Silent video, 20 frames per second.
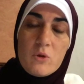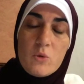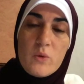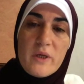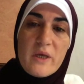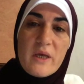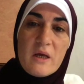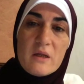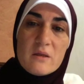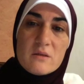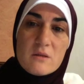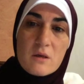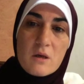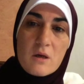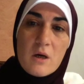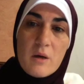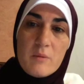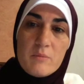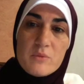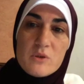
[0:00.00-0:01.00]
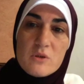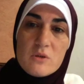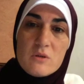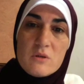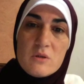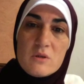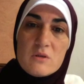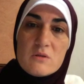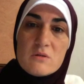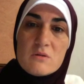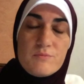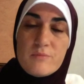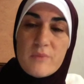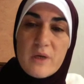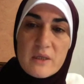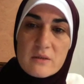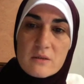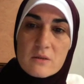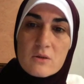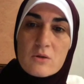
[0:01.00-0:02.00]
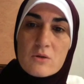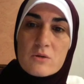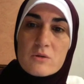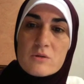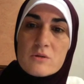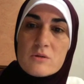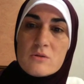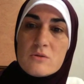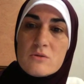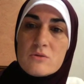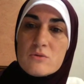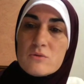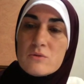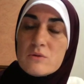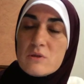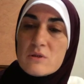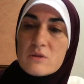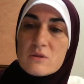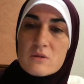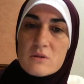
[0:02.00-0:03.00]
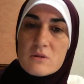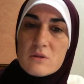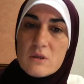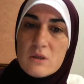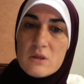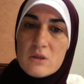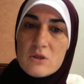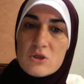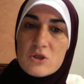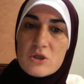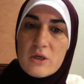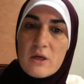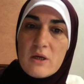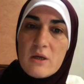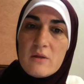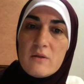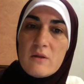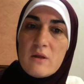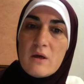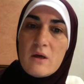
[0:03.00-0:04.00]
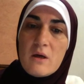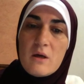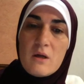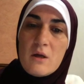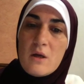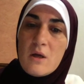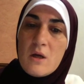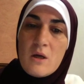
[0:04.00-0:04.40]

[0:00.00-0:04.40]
We can't succumb to these massacres, to the siege, and that